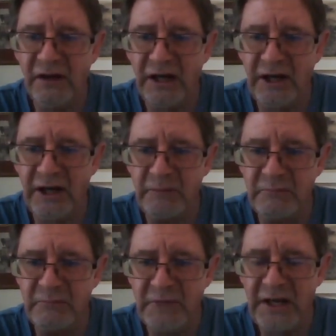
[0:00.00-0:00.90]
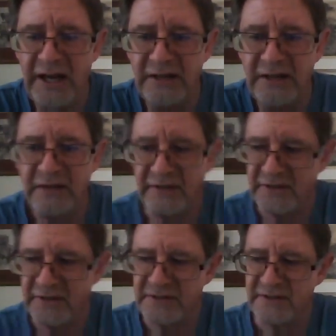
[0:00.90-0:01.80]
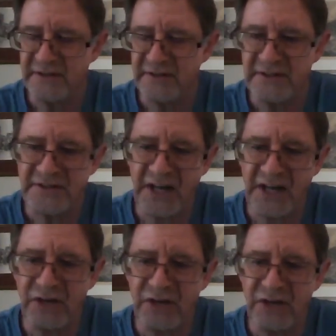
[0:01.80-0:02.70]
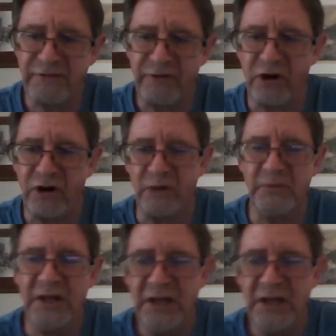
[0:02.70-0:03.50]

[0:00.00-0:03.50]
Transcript: And the design of the farm